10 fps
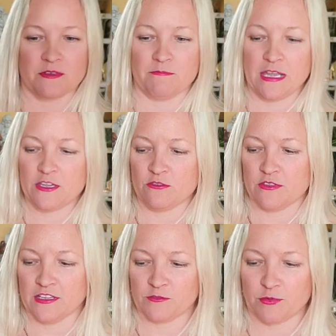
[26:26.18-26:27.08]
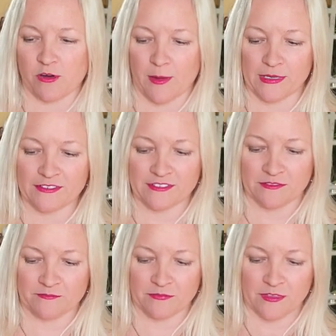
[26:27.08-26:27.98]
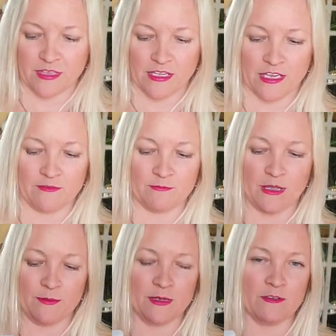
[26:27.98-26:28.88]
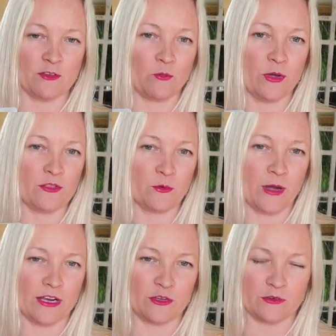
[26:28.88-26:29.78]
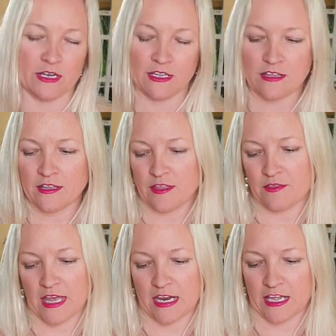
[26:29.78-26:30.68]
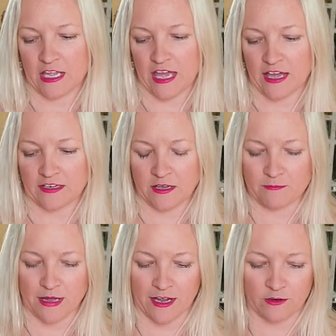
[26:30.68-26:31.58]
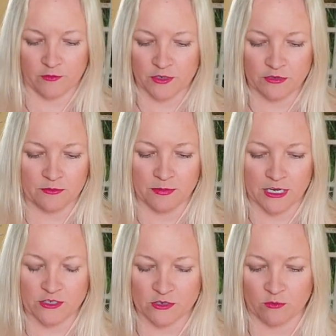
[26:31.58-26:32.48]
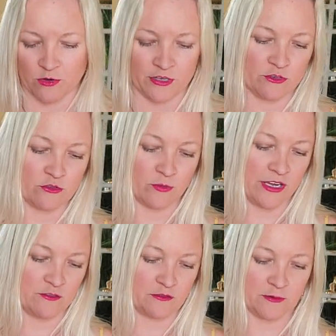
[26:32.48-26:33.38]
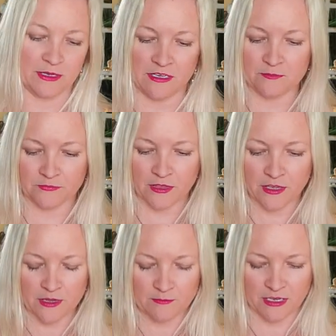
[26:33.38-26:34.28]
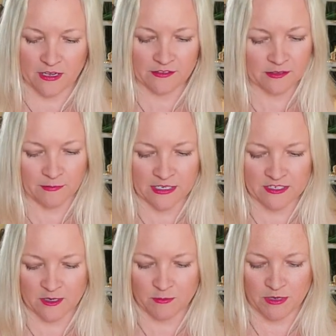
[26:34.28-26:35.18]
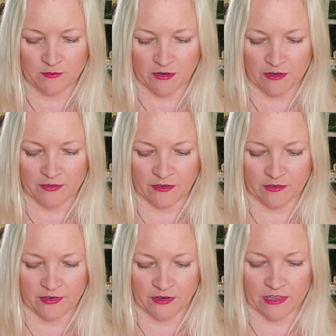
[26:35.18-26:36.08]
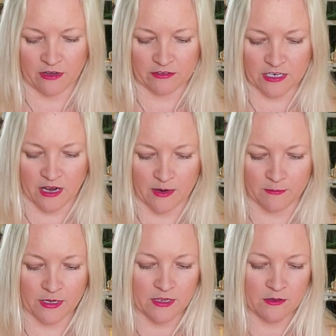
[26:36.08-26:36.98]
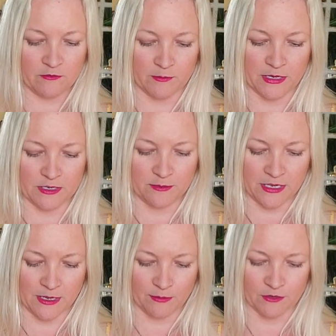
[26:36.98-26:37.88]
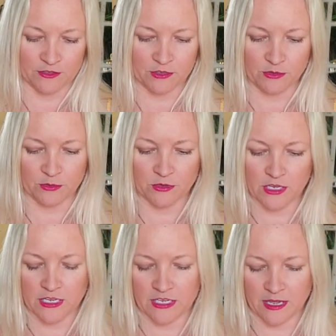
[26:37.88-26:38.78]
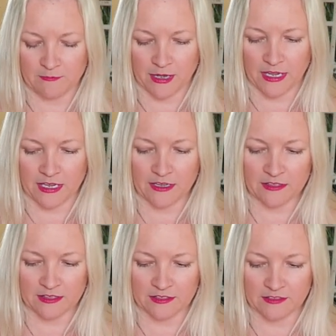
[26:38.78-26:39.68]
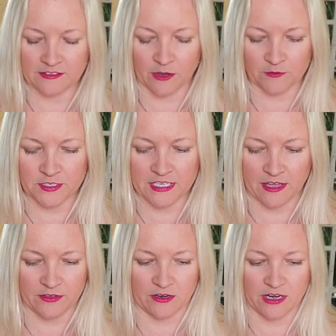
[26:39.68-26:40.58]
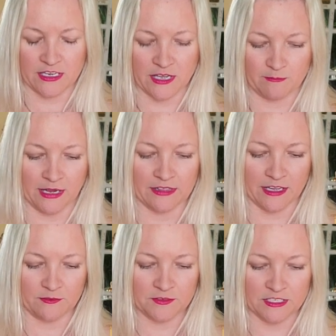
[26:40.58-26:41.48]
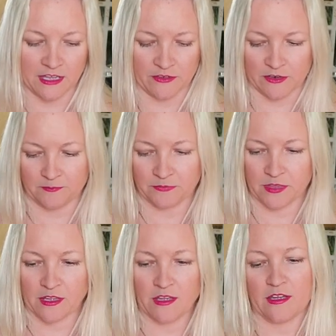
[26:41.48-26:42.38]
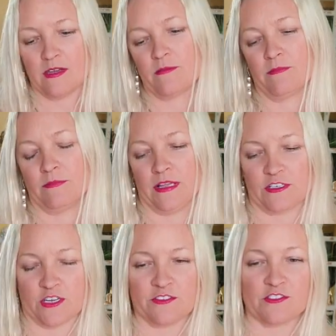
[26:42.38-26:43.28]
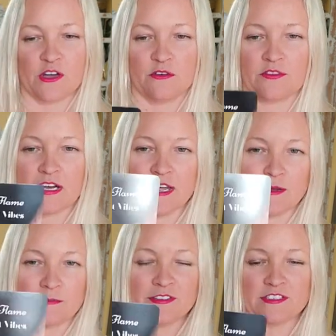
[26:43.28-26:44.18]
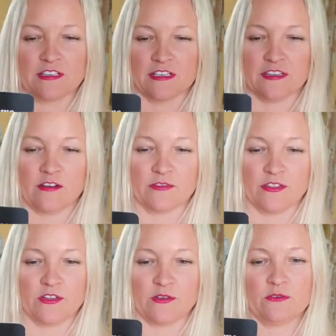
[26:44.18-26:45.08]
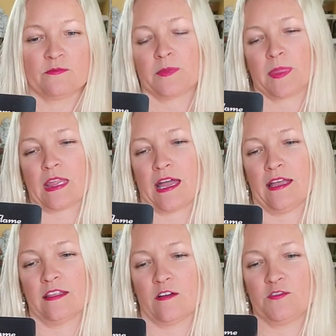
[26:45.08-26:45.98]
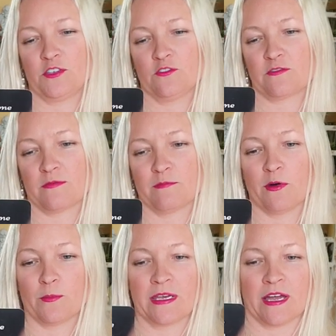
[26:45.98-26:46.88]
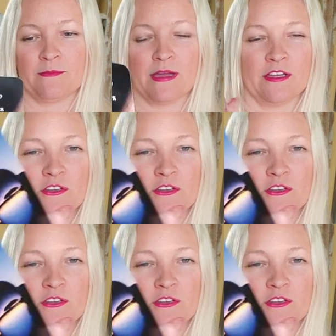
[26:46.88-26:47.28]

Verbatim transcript: to make you this promise, even maybe even with a wedding ring, that I can come back for you, but I don't want you to wait for me because it might take me a very, very, very long time for me to be able to get myself together and get my life together. Just know that I am still in love with you. I loved you from the moment I met